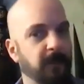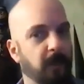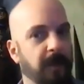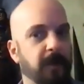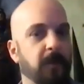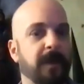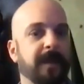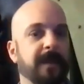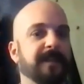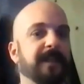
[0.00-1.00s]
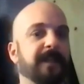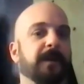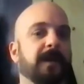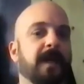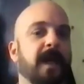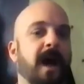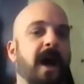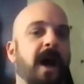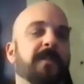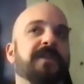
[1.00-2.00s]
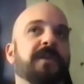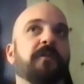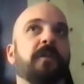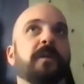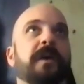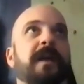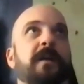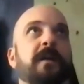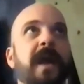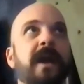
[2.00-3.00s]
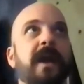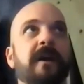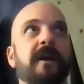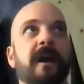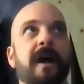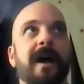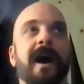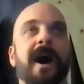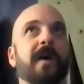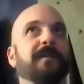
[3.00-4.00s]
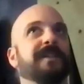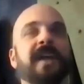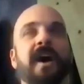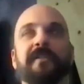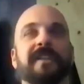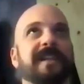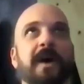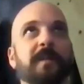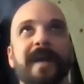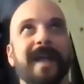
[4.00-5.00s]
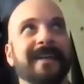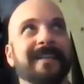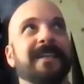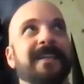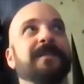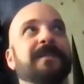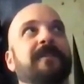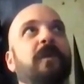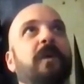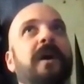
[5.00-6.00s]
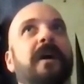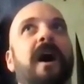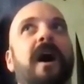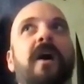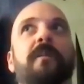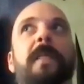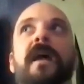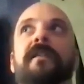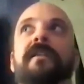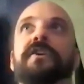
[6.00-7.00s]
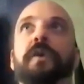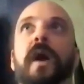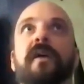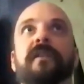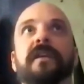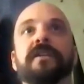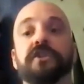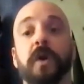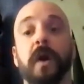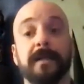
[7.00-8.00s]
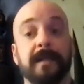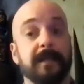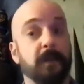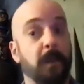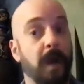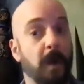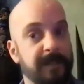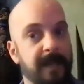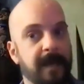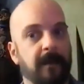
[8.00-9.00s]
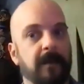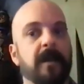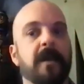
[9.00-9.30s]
where you want to get to. So if we were to compare, just off the top of my head, to use a metaphor, the driving to trying to get to a hotel,